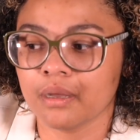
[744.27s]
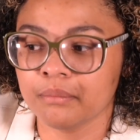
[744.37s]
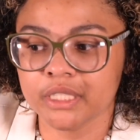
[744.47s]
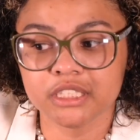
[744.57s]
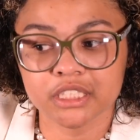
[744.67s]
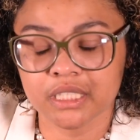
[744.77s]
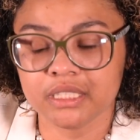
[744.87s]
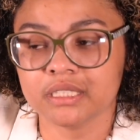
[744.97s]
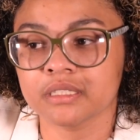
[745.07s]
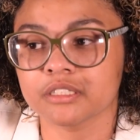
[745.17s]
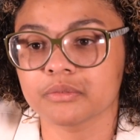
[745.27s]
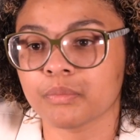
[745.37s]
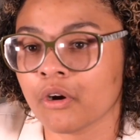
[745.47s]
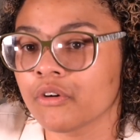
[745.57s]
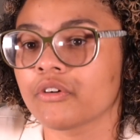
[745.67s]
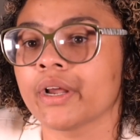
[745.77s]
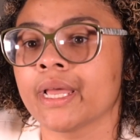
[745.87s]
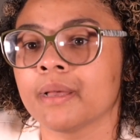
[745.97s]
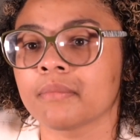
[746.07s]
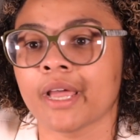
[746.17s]
Miss Janice's
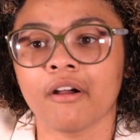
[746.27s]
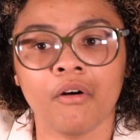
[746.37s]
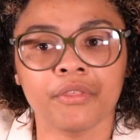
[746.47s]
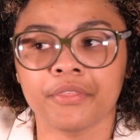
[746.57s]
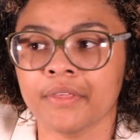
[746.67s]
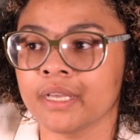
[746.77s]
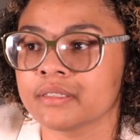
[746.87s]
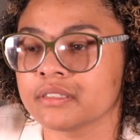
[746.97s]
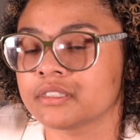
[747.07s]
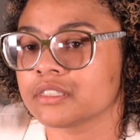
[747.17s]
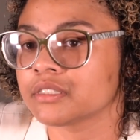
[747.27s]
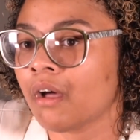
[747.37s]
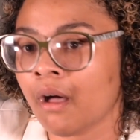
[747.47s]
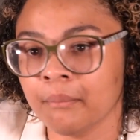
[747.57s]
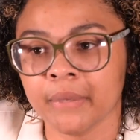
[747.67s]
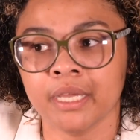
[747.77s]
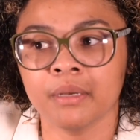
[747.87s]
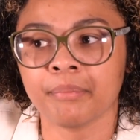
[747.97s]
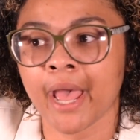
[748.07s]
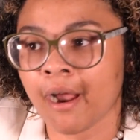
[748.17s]
program, like all the things it's just taught me,
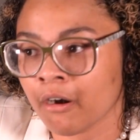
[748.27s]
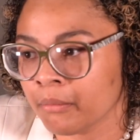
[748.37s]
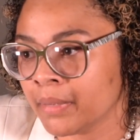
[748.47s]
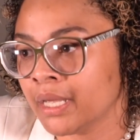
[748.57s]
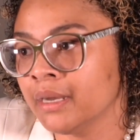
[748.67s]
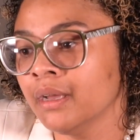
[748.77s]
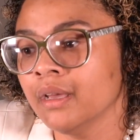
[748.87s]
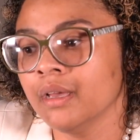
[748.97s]
empowerment,